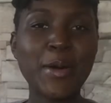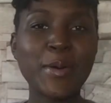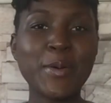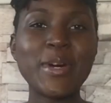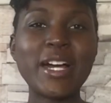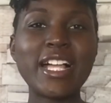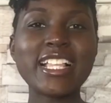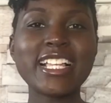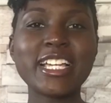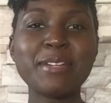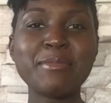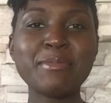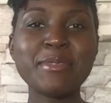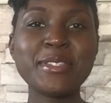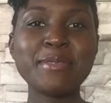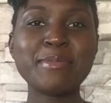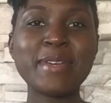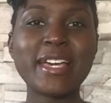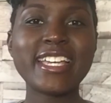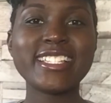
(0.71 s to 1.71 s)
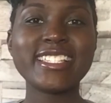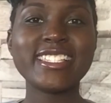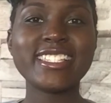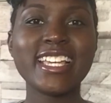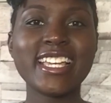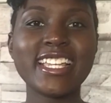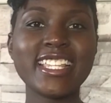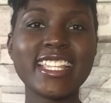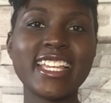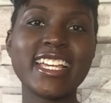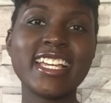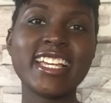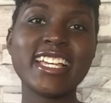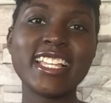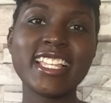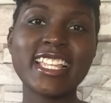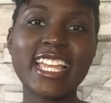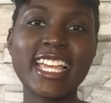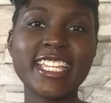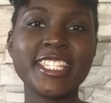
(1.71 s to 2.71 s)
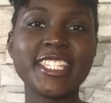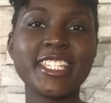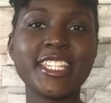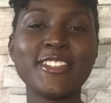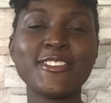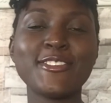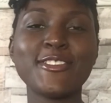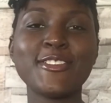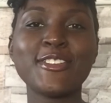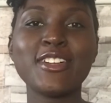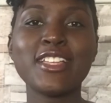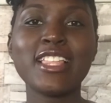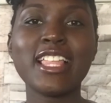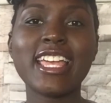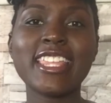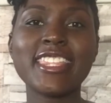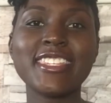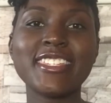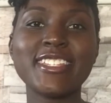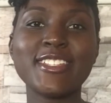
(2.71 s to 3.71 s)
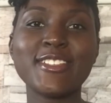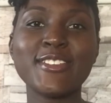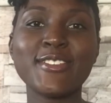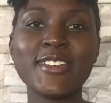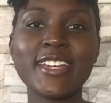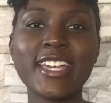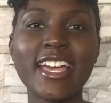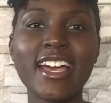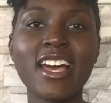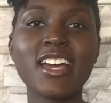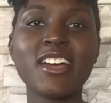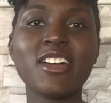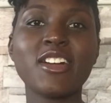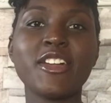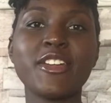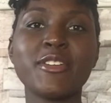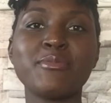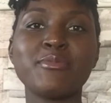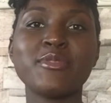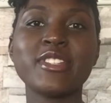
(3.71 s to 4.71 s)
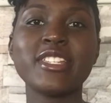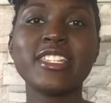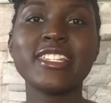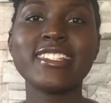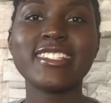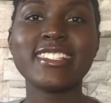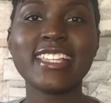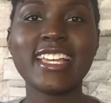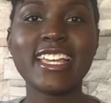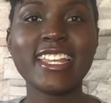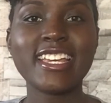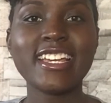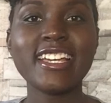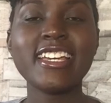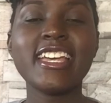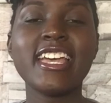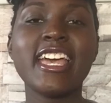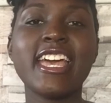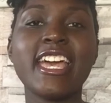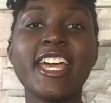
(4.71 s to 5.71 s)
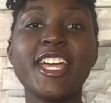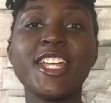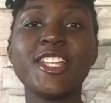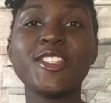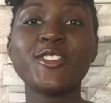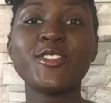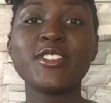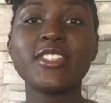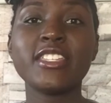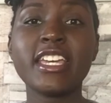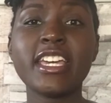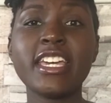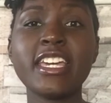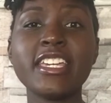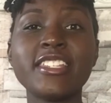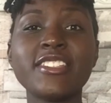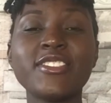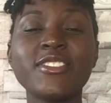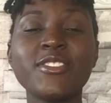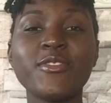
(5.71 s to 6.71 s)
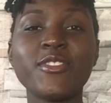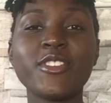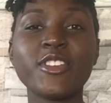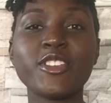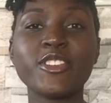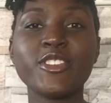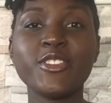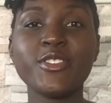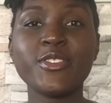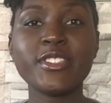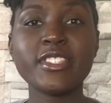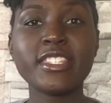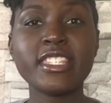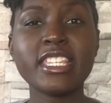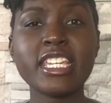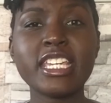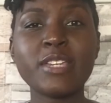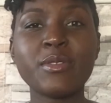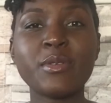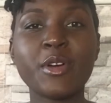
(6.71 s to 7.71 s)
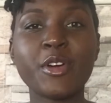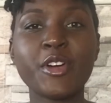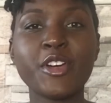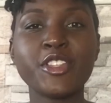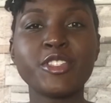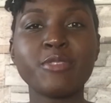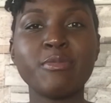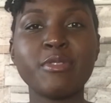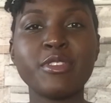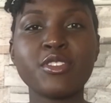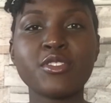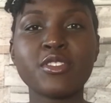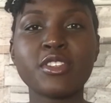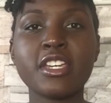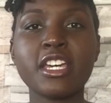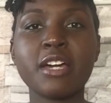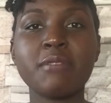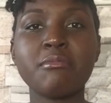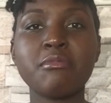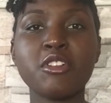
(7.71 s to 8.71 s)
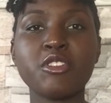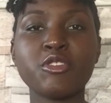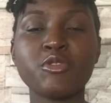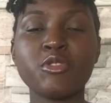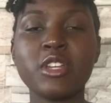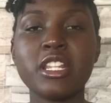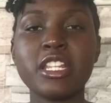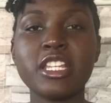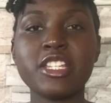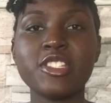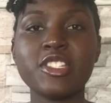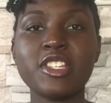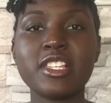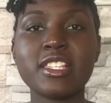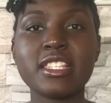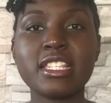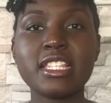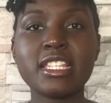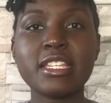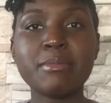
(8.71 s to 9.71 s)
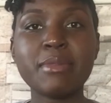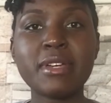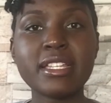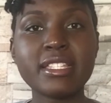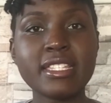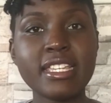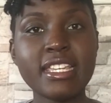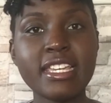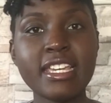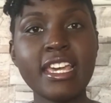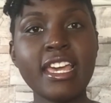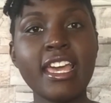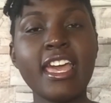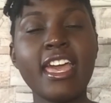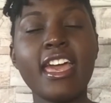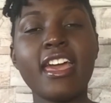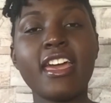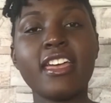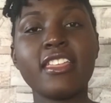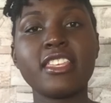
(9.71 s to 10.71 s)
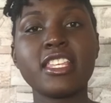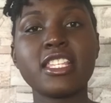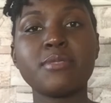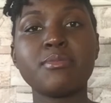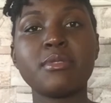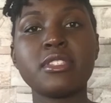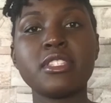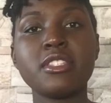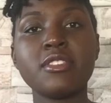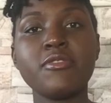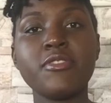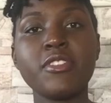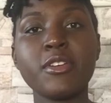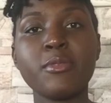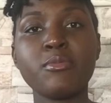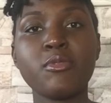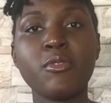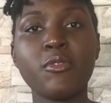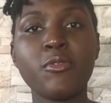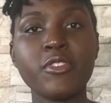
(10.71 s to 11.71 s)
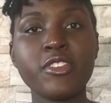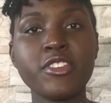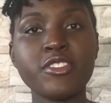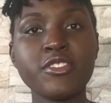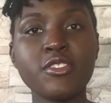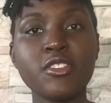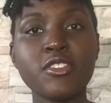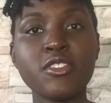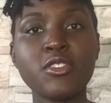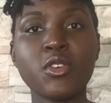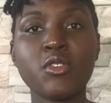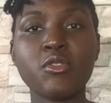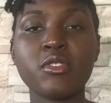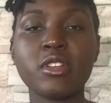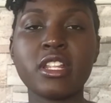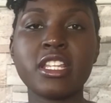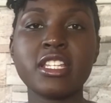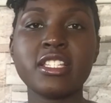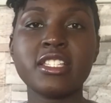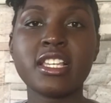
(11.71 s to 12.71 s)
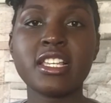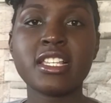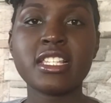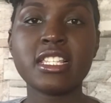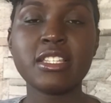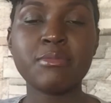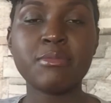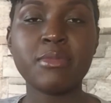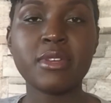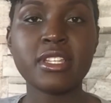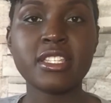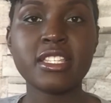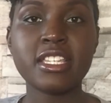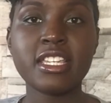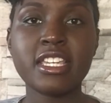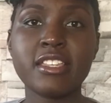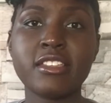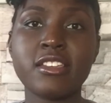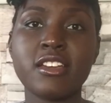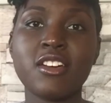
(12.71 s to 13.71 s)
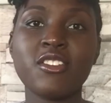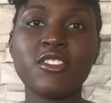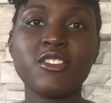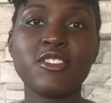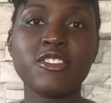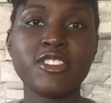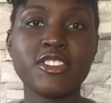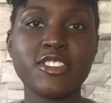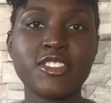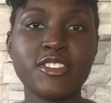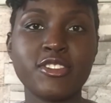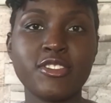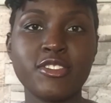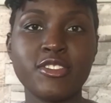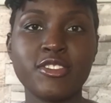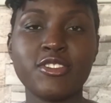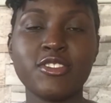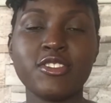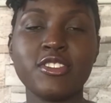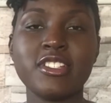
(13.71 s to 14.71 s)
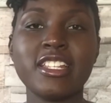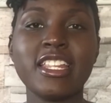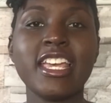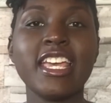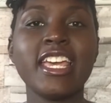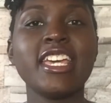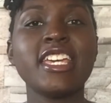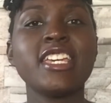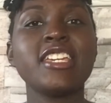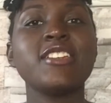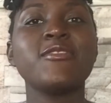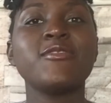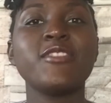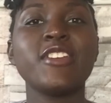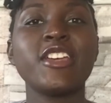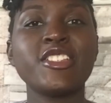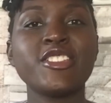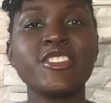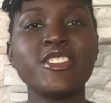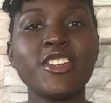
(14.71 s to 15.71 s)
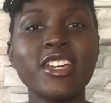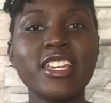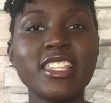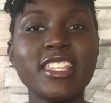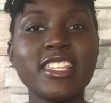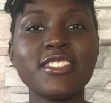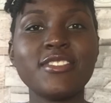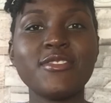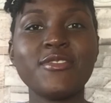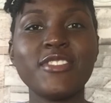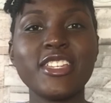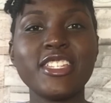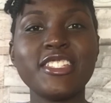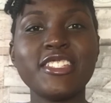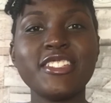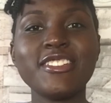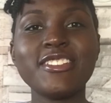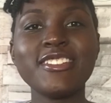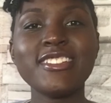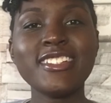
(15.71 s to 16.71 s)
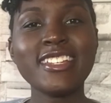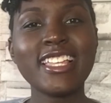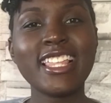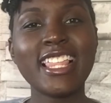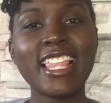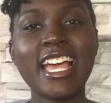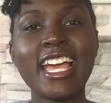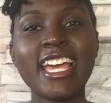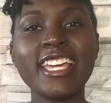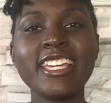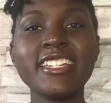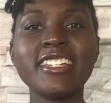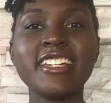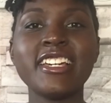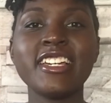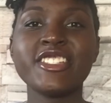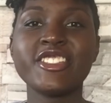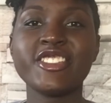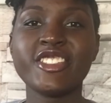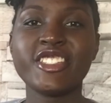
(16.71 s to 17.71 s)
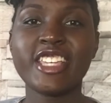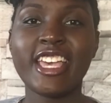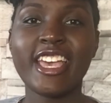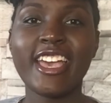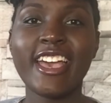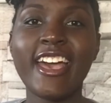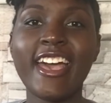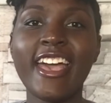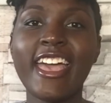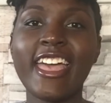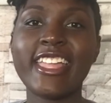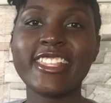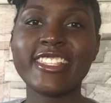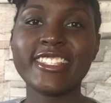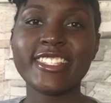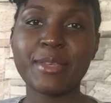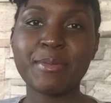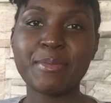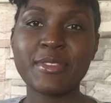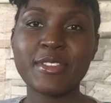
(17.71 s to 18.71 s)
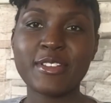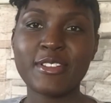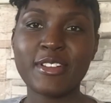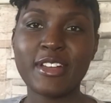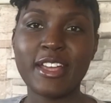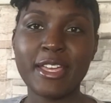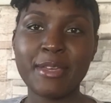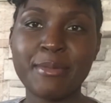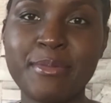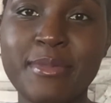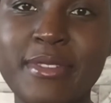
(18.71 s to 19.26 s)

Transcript: Welcome to my channel, Atieno Ogolla the lawyer, Karibuni Sana, and today is Civic Tuesday. We are going to be talking about religious liberty and the specific provisions on religious liberty in our constitution. If you enjoy this video, like, share, and subscribe.